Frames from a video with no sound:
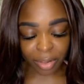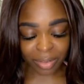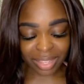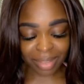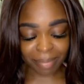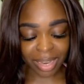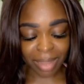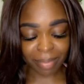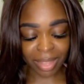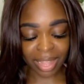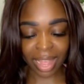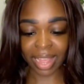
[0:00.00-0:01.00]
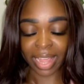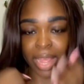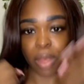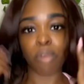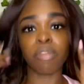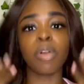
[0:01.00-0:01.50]
sometimes like I
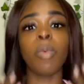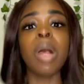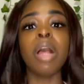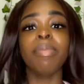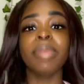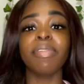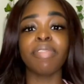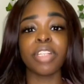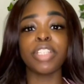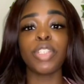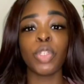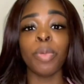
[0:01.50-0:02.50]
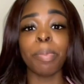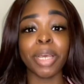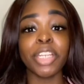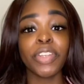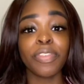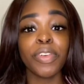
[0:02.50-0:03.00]
get overwhelmed if there's too
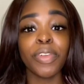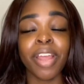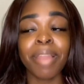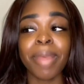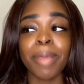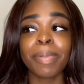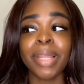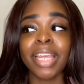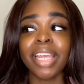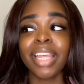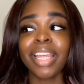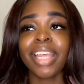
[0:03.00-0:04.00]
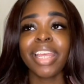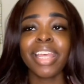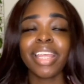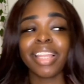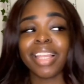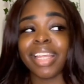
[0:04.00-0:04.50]
much food on my plate.
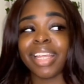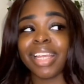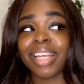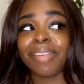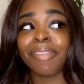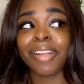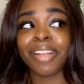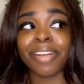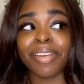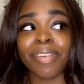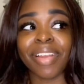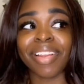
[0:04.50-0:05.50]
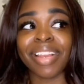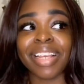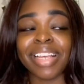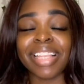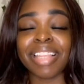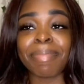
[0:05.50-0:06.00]
Like, you know, going out to
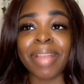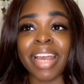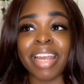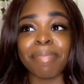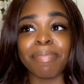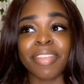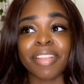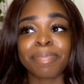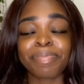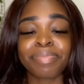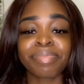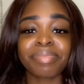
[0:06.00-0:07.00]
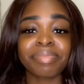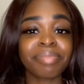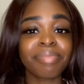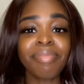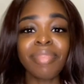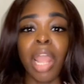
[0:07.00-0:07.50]
eat sometimes,
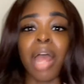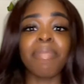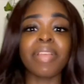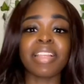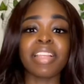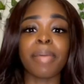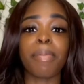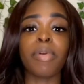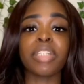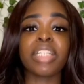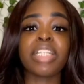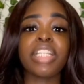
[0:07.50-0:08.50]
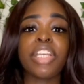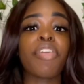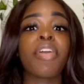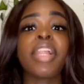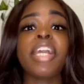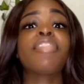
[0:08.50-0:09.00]
obviously the portions here
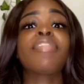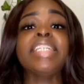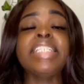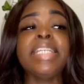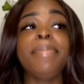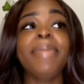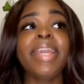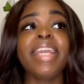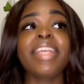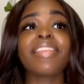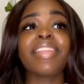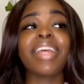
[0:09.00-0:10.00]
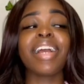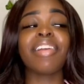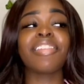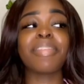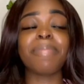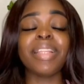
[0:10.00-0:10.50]
are like crazy big, so like I'll
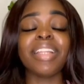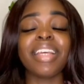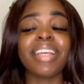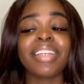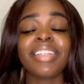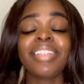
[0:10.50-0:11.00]
just be like,